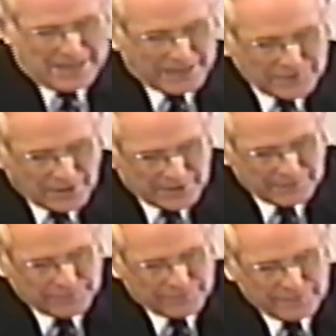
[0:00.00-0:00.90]
I thought
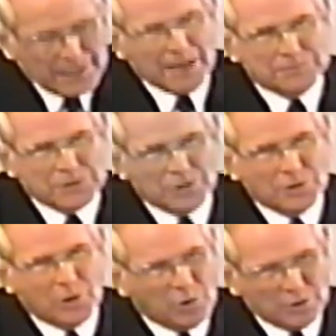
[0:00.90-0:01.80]
of the
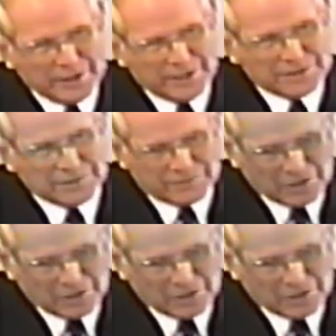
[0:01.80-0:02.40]
absolute holiness of